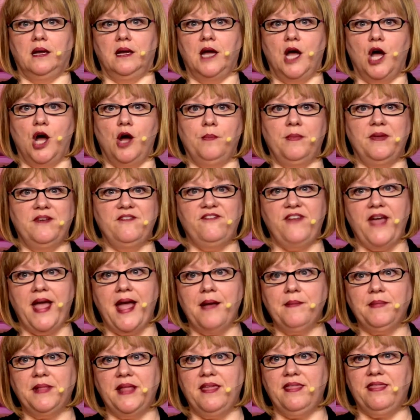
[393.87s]
home and
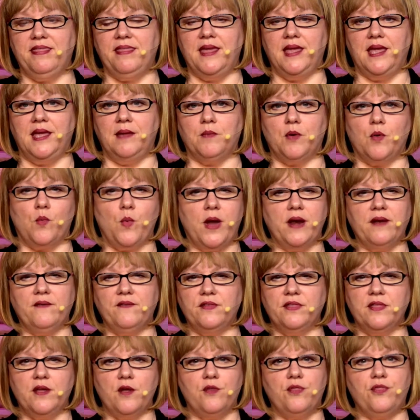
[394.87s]
family theme, or whatever
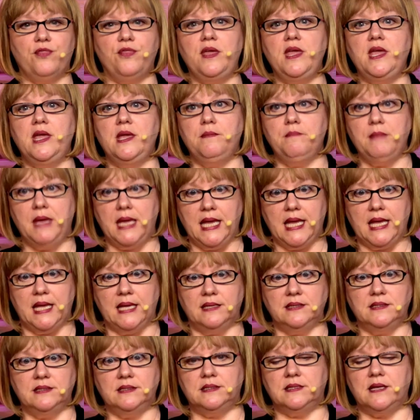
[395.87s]
their theme
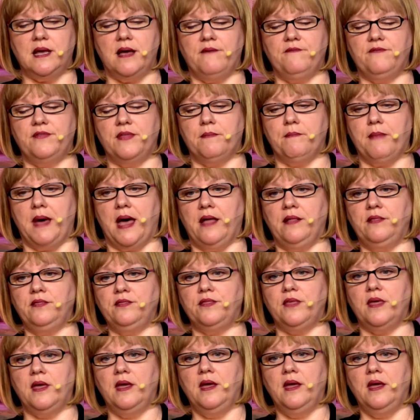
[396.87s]
is of the month.